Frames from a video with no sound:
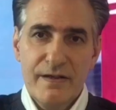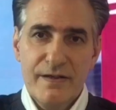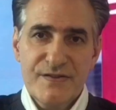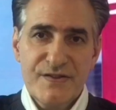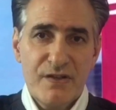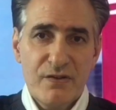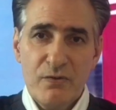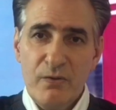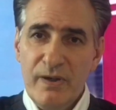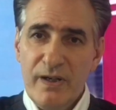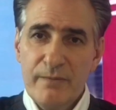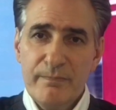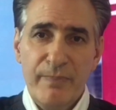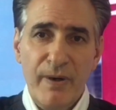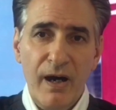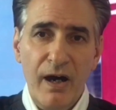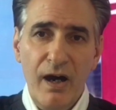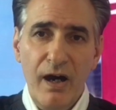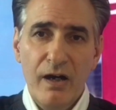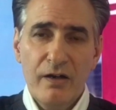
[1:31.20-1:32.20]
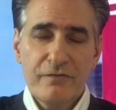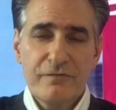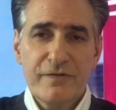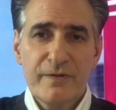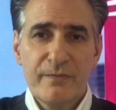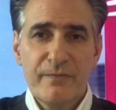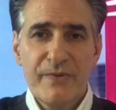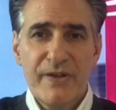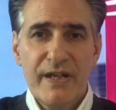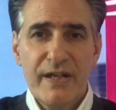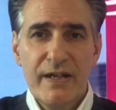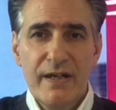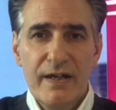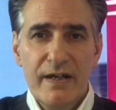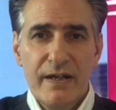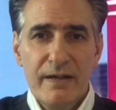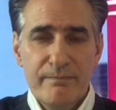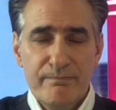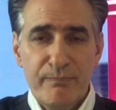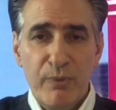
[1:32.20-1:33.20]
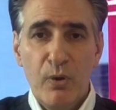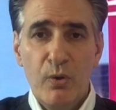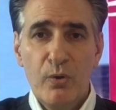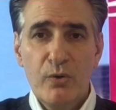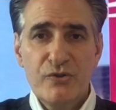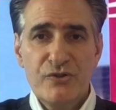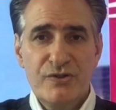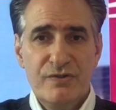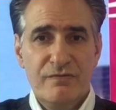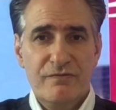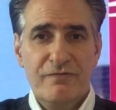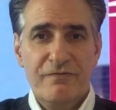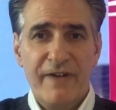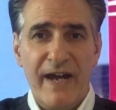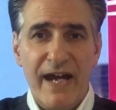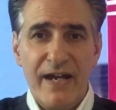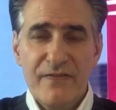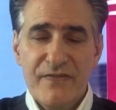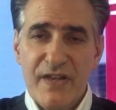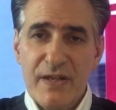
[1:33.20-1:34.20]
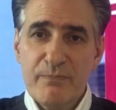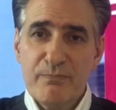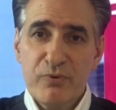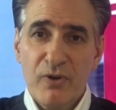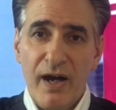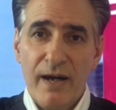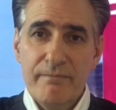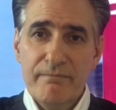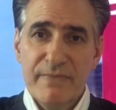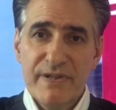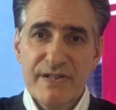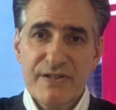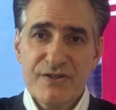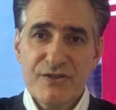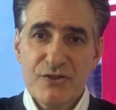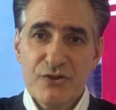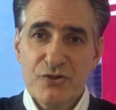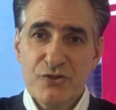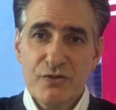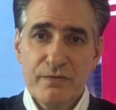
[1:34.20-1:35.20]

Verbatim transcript: So, quite apart from the important fact the Prime Minister